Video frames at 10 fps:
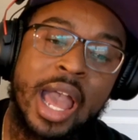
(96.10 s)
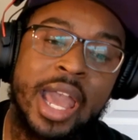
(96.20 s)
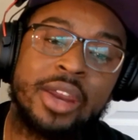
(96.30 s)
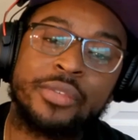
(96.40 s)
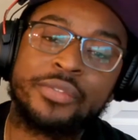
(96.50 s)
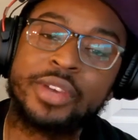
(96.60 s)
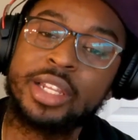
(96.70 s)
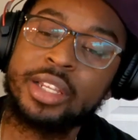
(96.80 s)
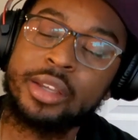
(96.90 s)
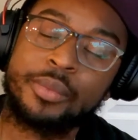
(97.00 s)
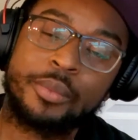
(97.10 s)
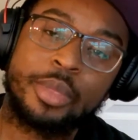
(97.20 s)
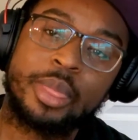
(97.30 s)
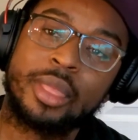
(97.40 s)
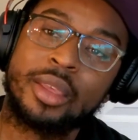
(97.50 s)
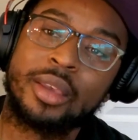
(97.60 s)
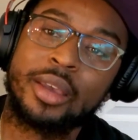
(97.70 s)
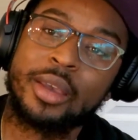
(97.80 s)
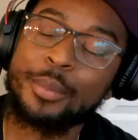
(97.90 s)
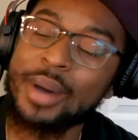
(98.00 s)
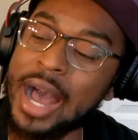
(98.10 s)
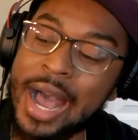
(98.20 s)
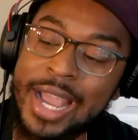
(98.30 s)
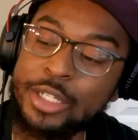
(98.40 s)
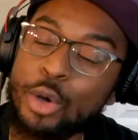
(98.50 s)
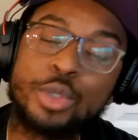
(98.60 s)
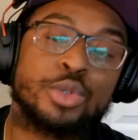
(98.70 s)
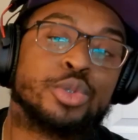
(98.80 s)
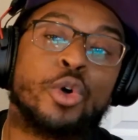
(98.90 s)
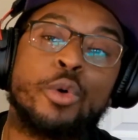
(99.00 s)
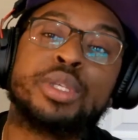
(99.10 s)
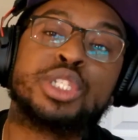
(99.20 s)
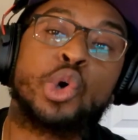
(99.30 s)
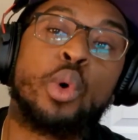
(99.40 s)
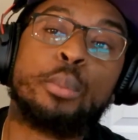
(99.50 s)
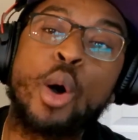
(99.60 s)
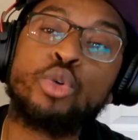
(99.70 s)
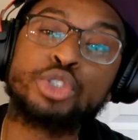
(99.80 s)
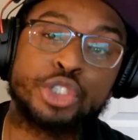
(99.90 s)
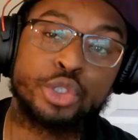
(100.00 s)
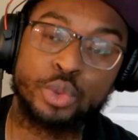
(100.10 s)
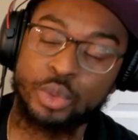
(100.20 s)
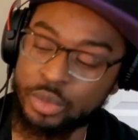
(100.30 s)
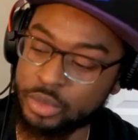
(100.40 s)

had a feeling, but I ain't know this was gonna be so emotional.